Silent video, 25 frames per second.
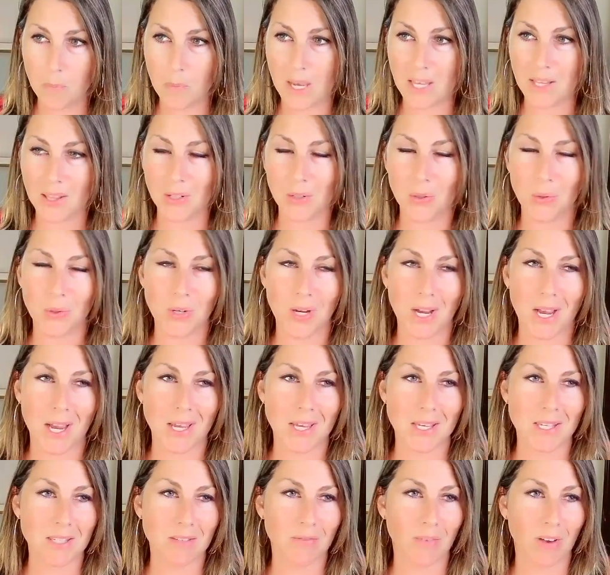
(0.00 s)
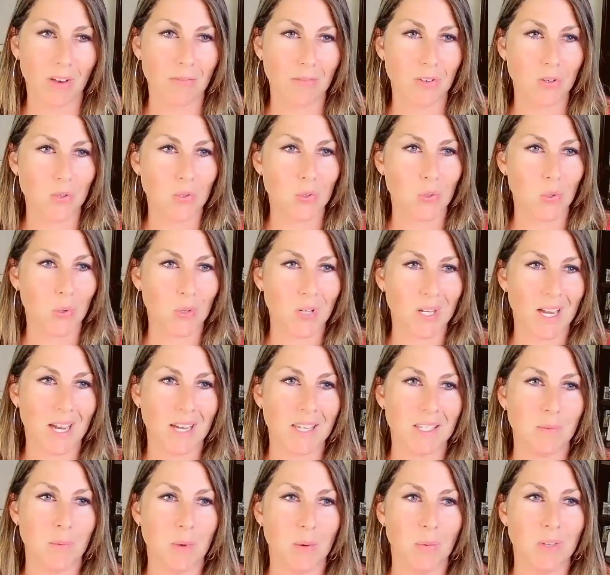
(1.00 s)
My little guy, he's 5 years old. He
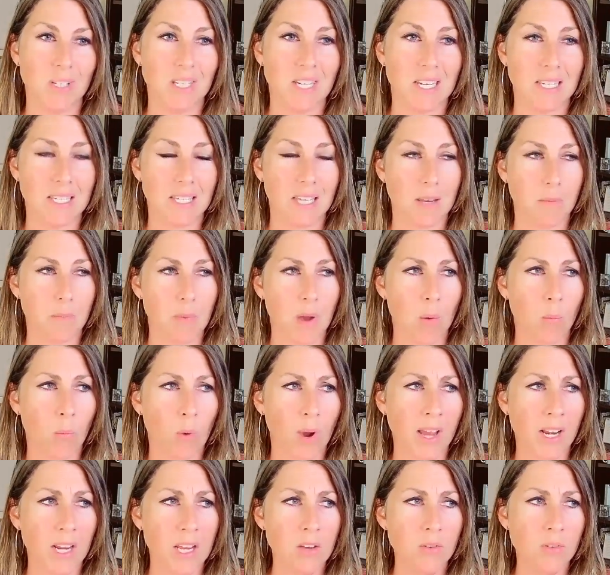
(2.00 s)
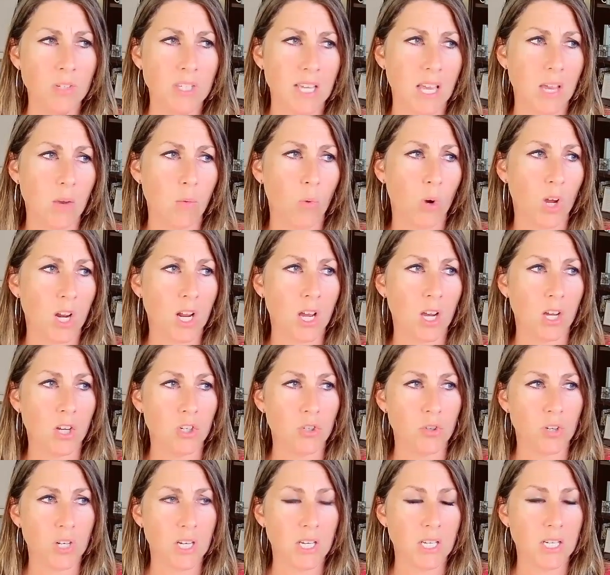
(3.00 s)
asked me one day, he's like, Mom, why do you say
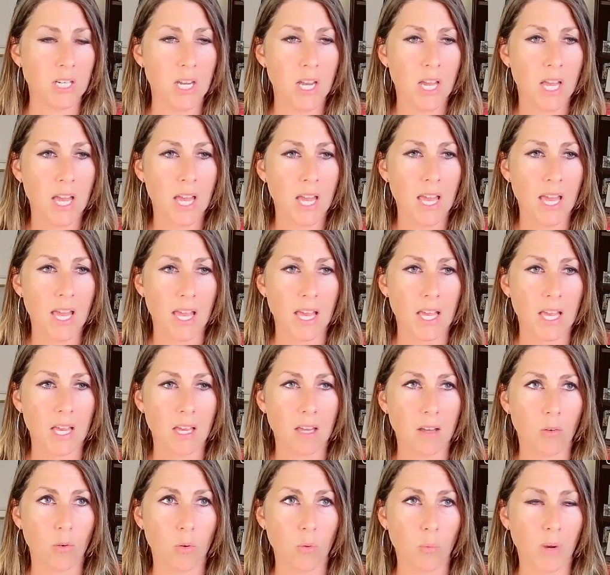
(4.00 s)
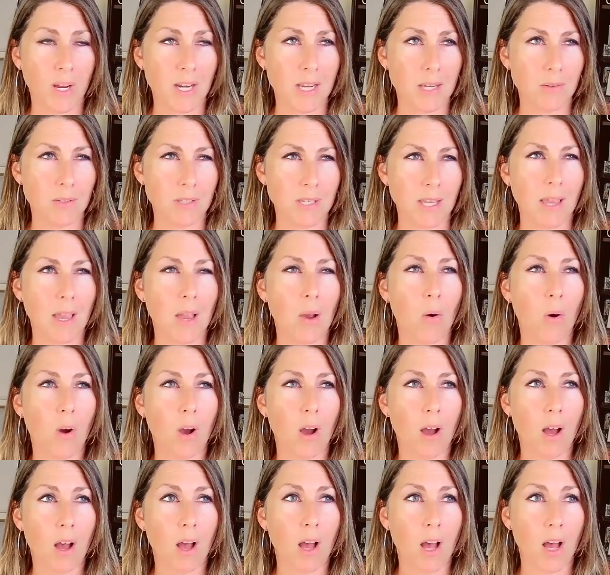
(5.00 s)
100 and, or why do you say
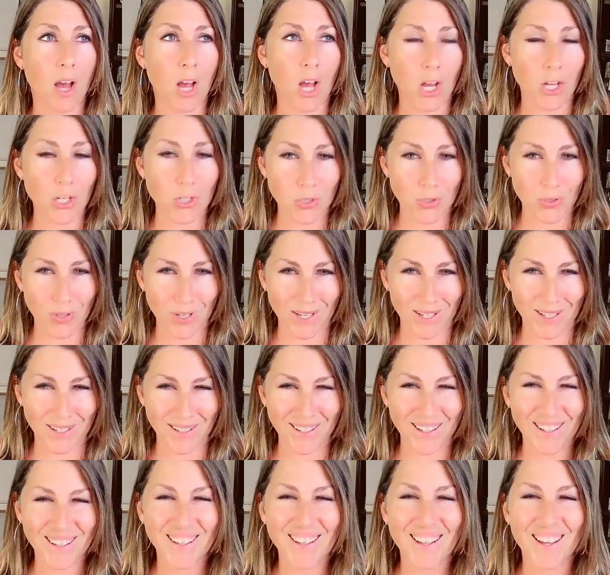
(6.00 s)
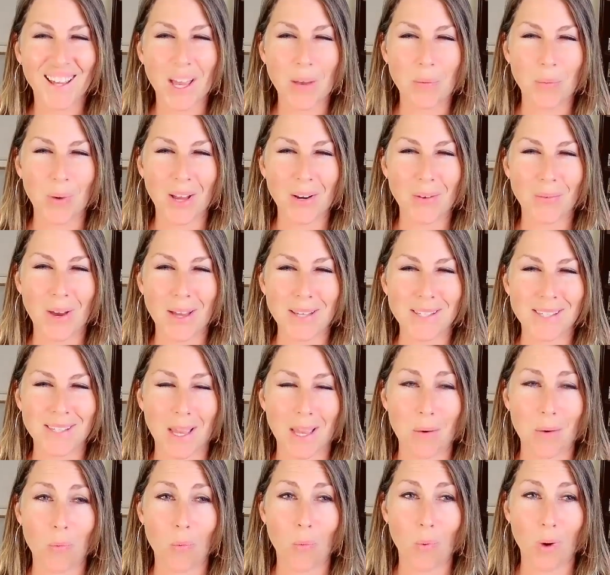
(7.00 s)
100? And why do I
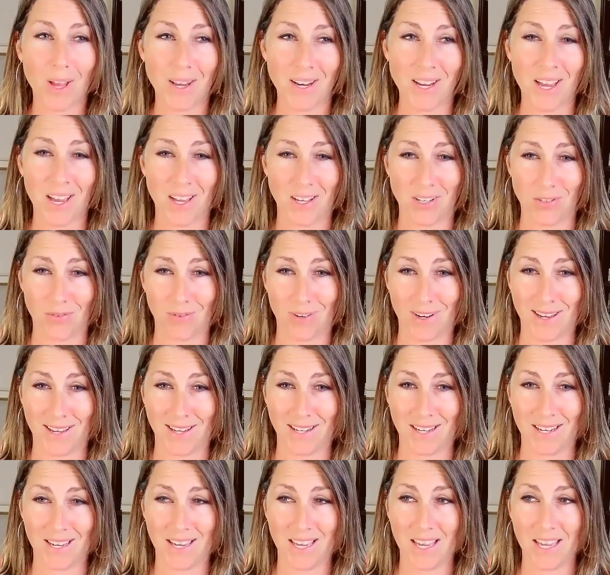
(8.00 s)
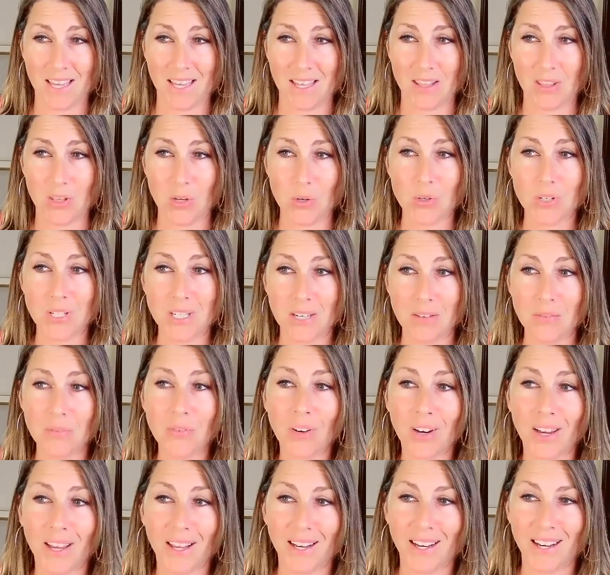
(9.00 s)
say 100? They're
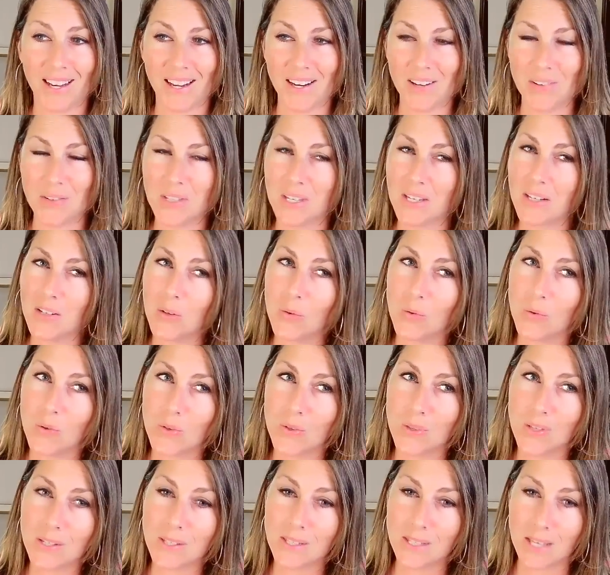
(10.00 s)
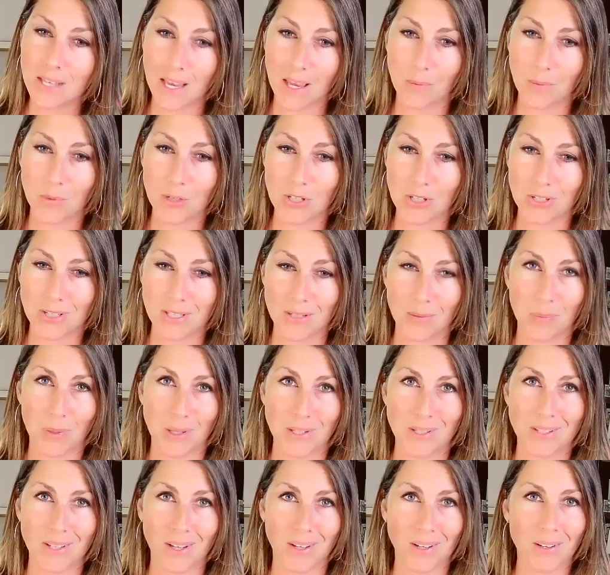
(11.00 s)
different. And I was like, no, they're the same. It just
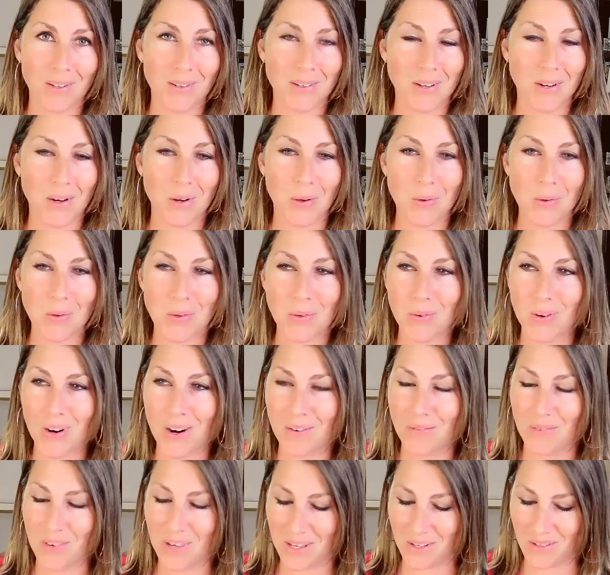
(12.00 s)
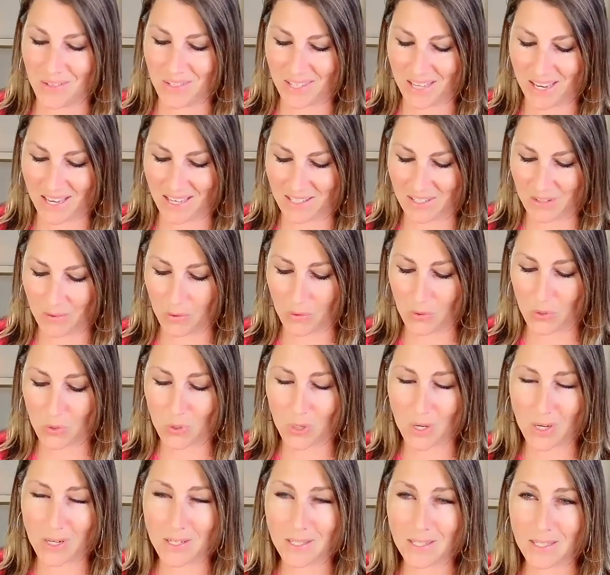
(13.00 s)
depends on, you know, who you are and what you say. So I was
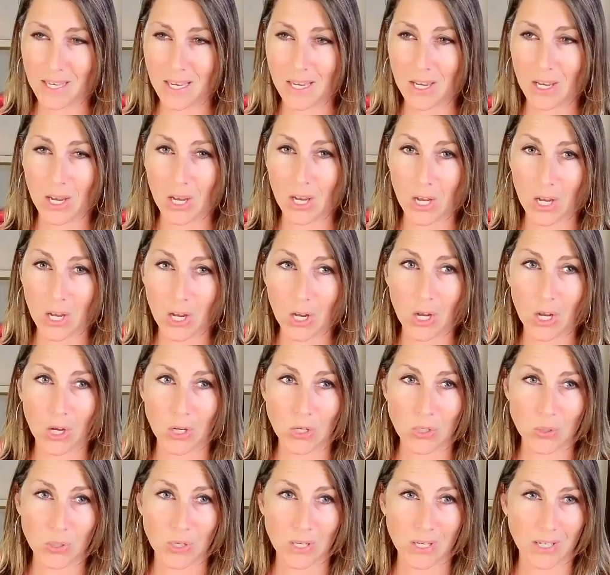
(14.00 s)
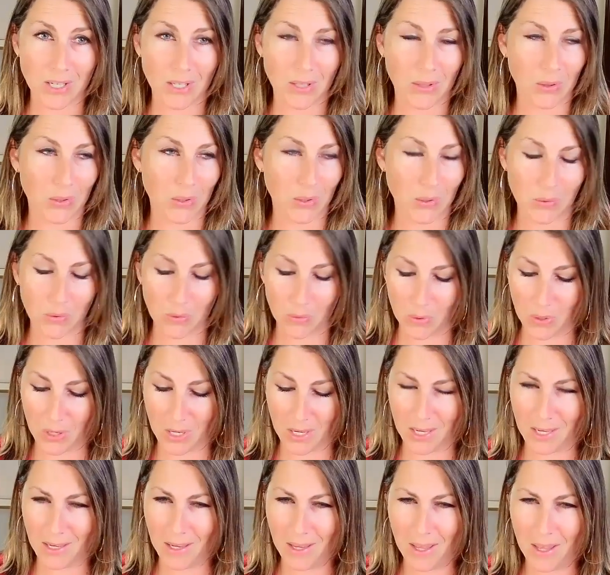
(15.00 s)
trying to say
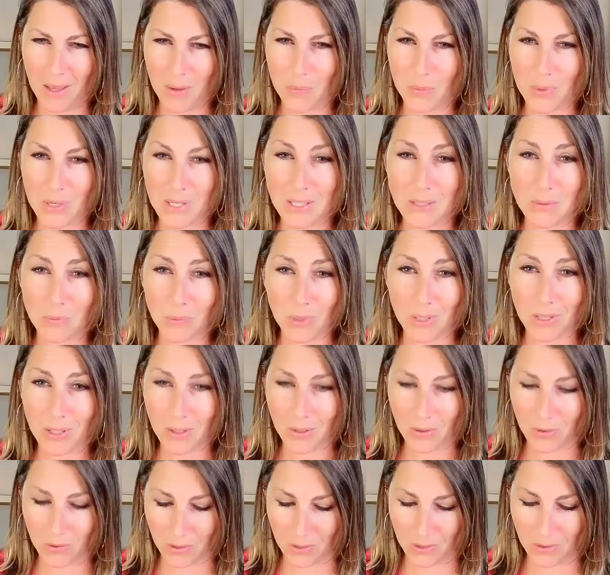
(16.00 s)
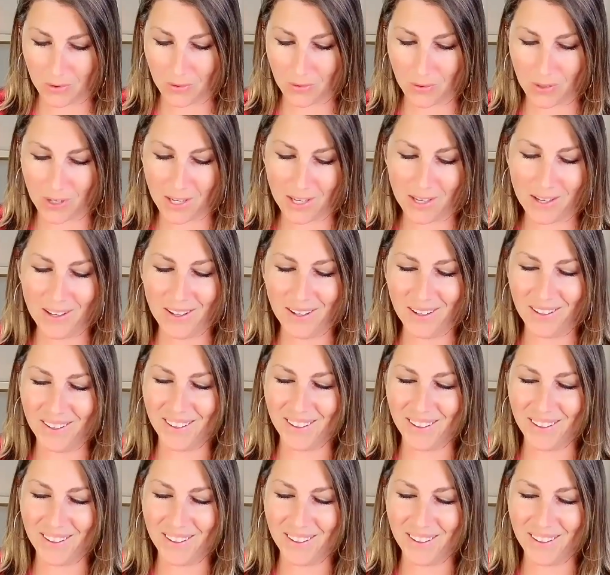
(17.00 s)
103, but it's 103.